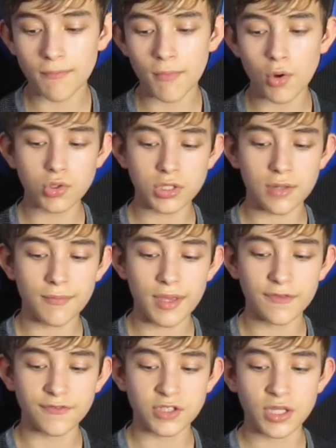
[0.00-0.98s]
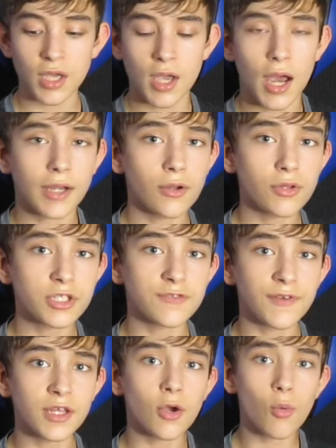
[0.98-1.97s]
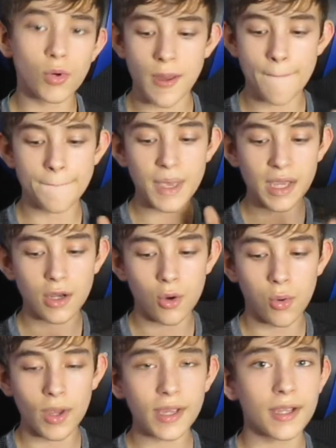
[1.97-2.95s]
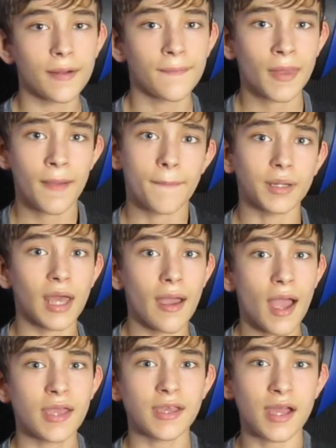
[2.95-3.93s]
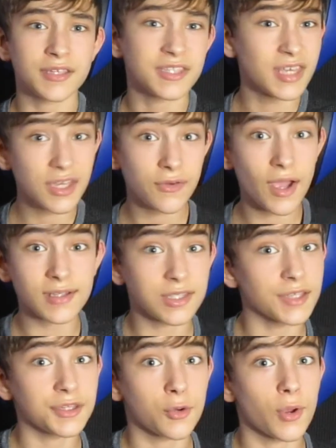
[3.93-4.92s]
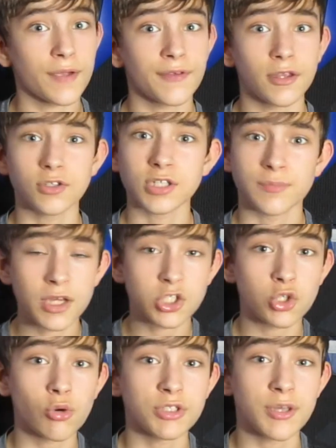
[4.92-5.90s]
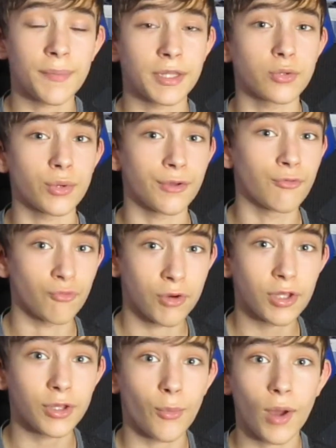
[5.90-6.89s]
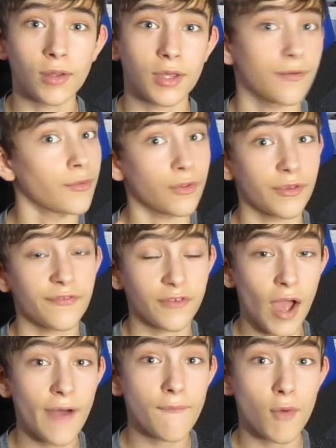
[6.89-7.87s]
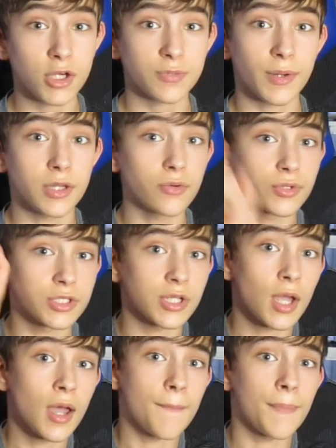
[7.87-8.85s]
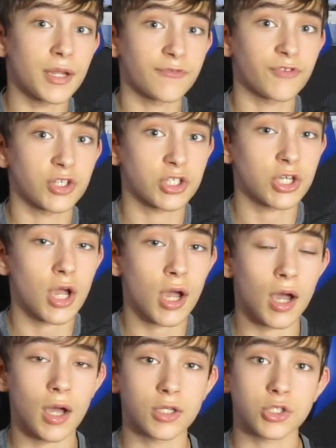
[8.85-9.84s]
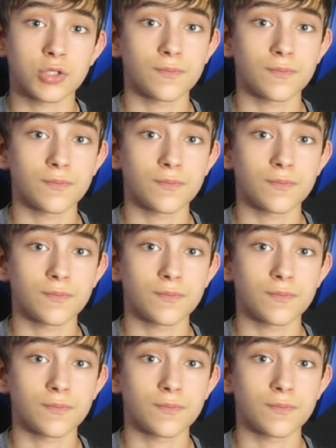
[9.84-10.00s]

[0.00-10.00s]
most of the myths. I know this video was a bit quick, but I think you guys like the quick videos because my shorts have been doing really well lately. If you haven't watched my newest betta fish betta